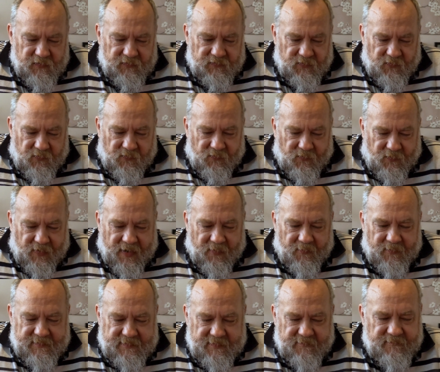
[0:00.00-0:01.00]
So I
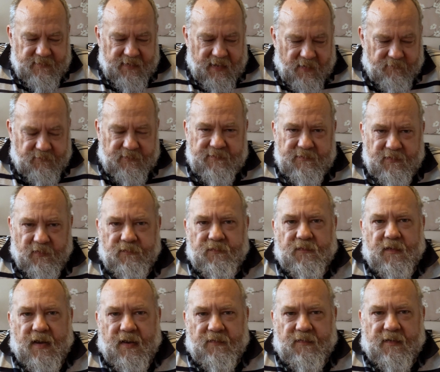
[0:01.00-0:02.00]
would definitely have a
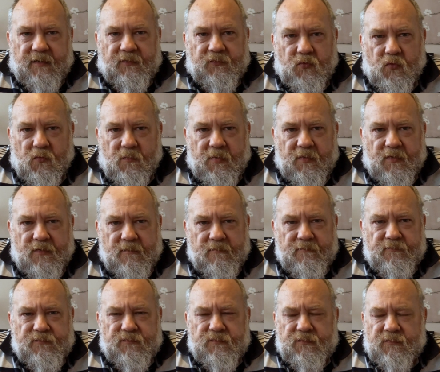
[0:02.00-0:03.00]
slot there that is open